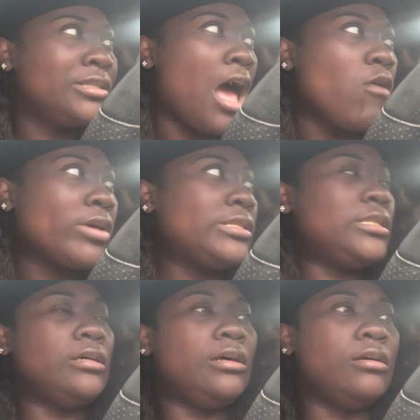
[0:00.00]
talking
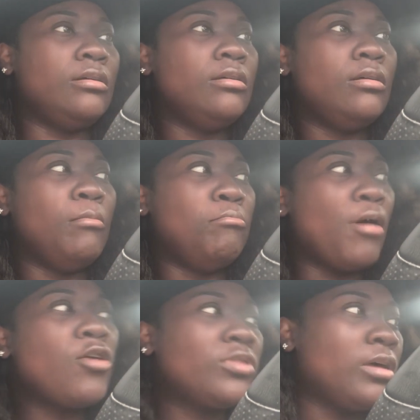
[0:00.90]
to
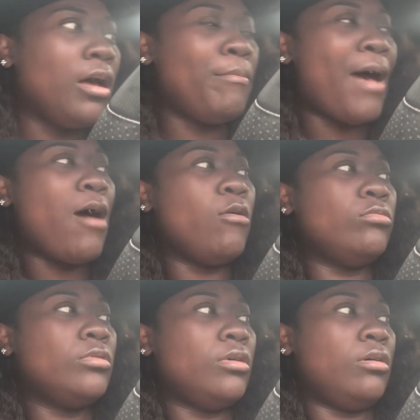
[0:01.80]
Bertha
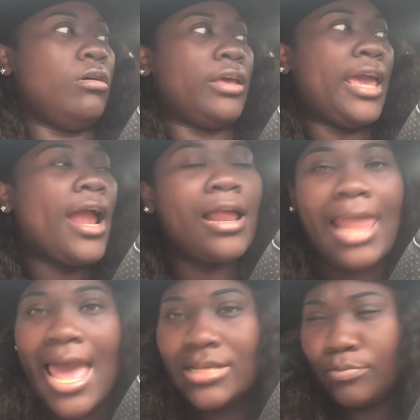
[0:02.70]
about
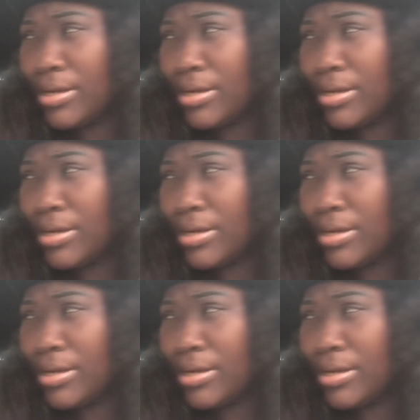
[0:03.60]
Caroline's